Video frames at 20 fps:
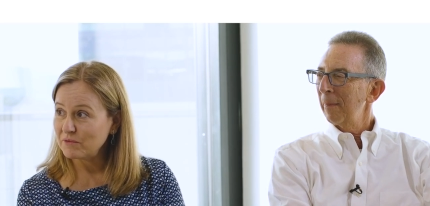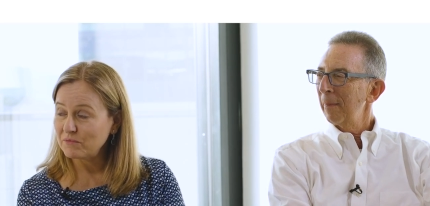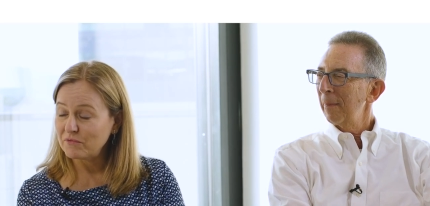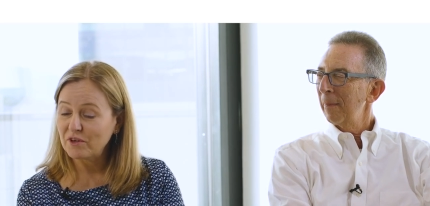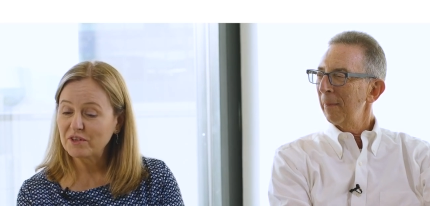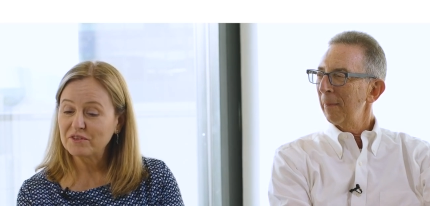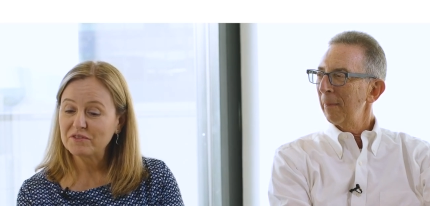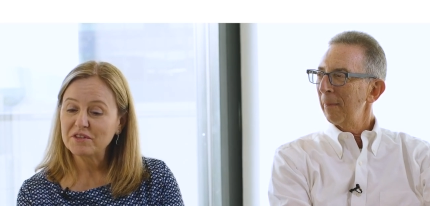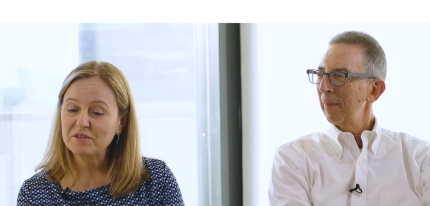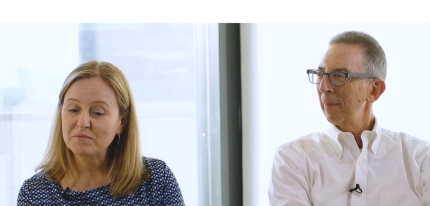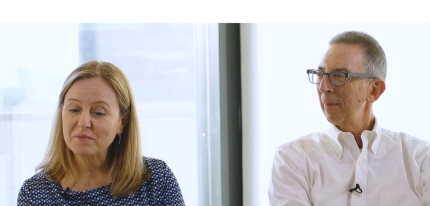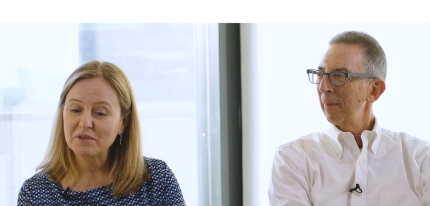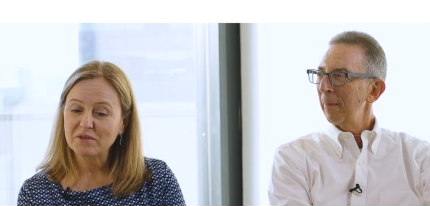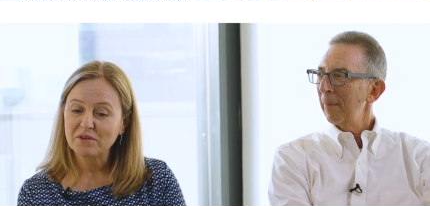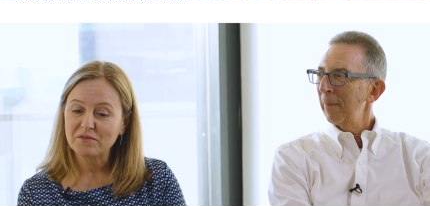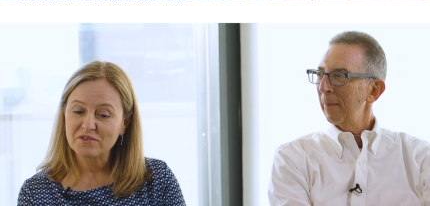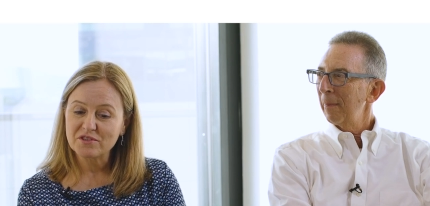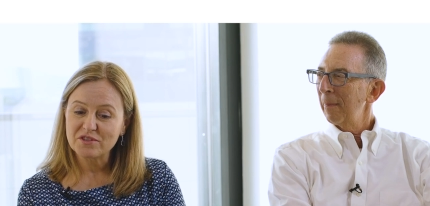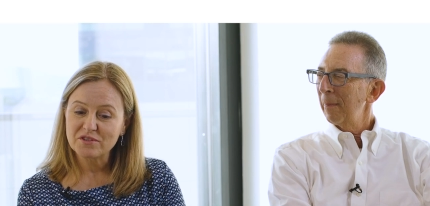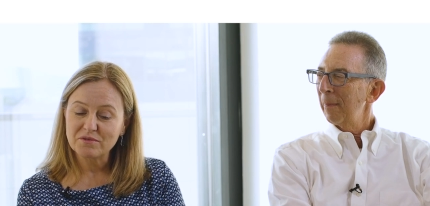Speaker 1: for treatment
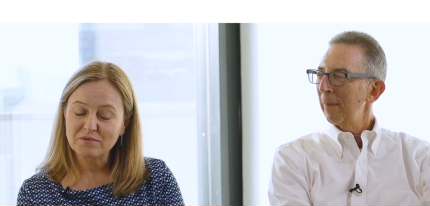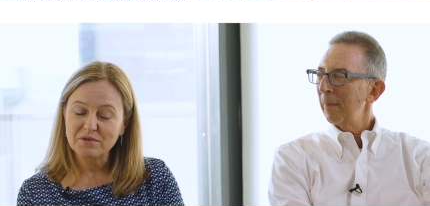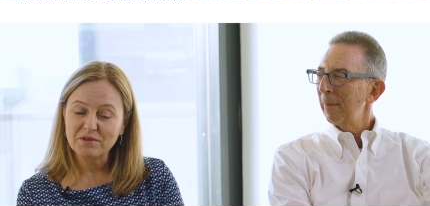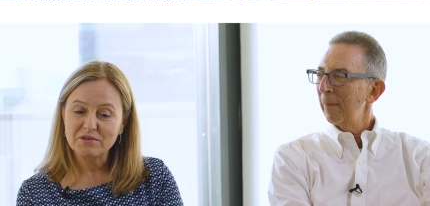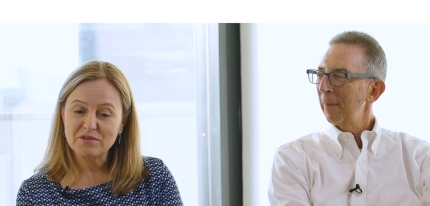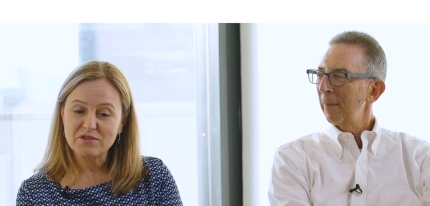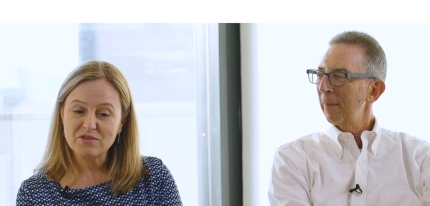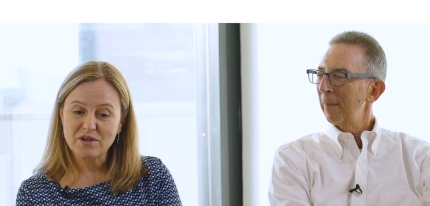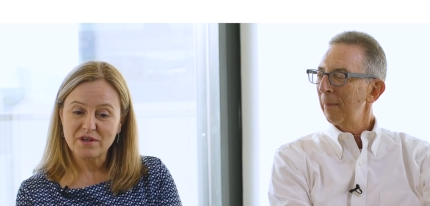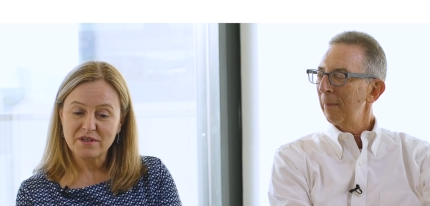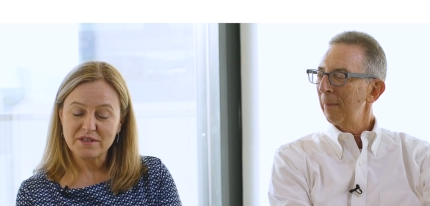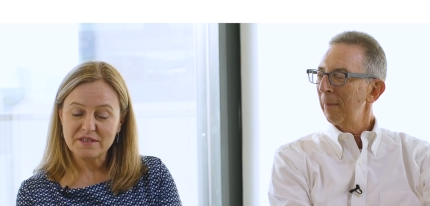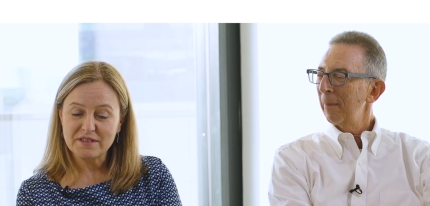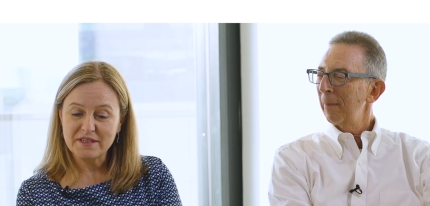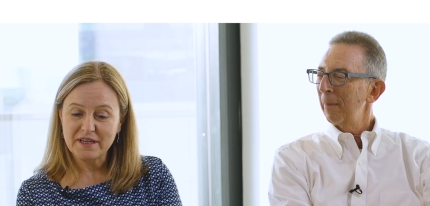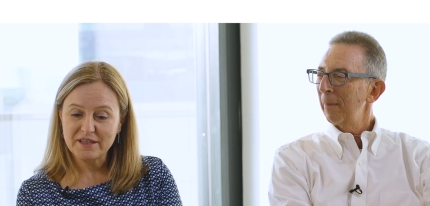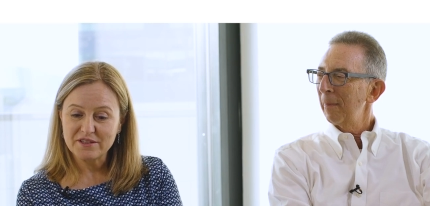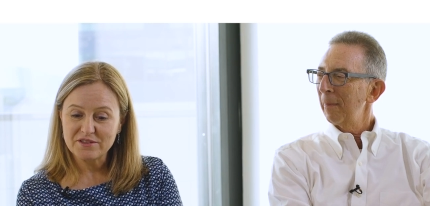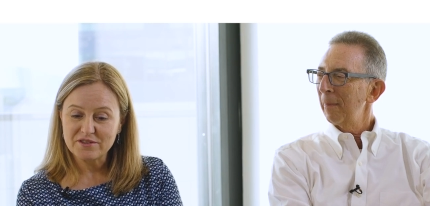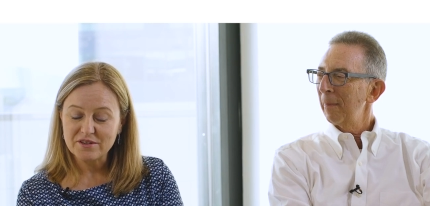of children with short
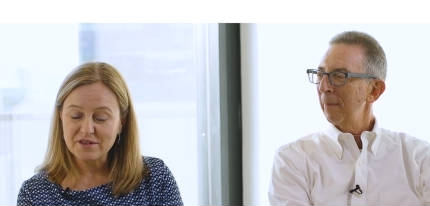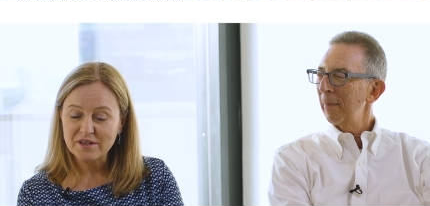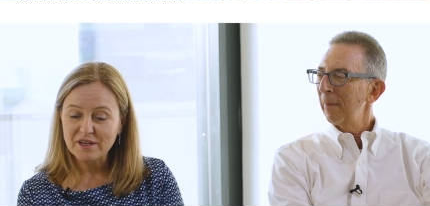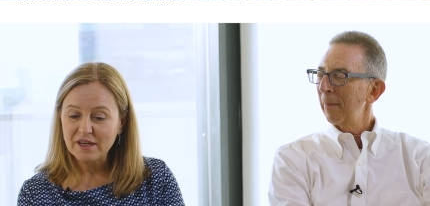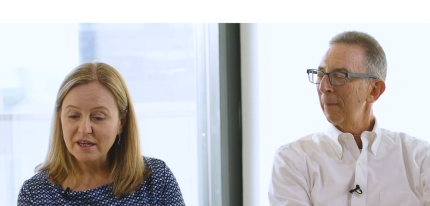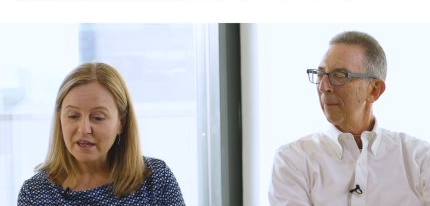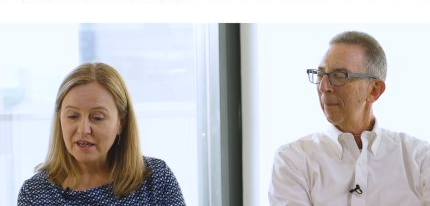stature,